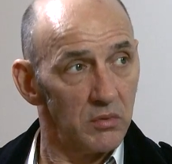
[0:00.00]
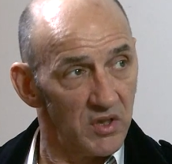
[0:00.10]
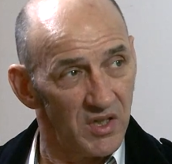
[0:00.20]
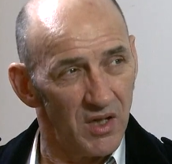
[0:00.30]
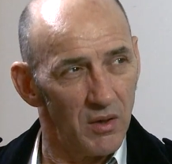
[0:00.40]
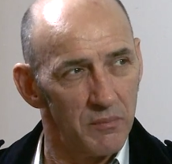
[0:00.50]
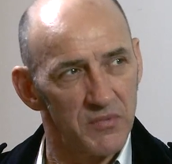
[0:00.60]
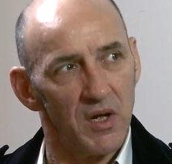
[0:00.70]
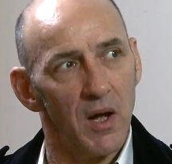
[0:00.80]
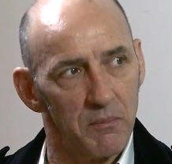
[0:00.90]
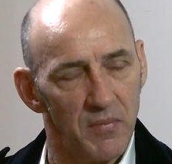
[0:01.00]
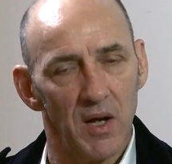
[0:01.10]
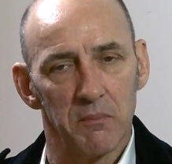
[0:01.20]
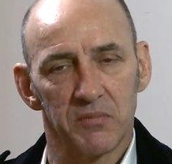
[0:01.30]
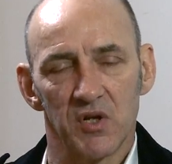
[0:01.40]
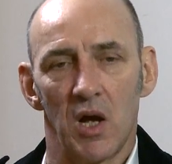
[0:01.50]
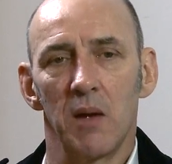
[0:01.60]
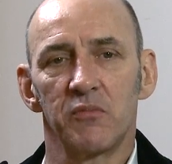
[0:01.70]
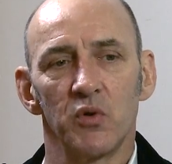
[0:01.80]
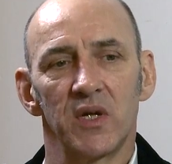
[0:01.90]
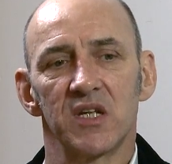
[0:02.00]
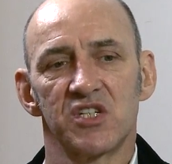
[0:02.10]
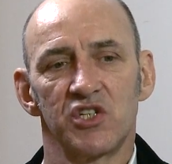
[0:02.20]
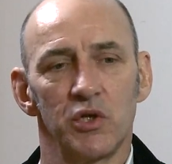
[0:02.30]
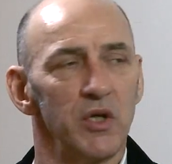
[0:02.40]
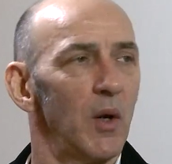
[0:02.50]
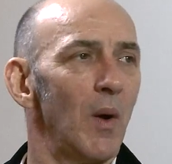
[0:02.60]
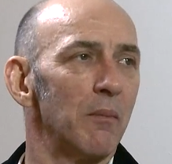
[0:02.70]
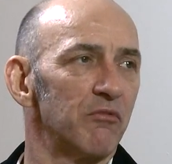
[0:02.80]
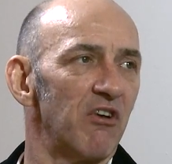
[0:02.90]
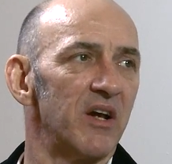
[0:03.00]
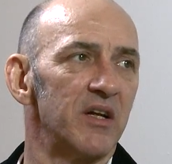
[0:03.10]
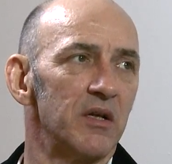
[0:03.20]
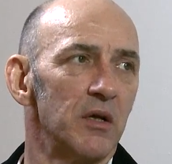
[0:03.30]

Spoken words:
You know, I'm doing a studio upgrade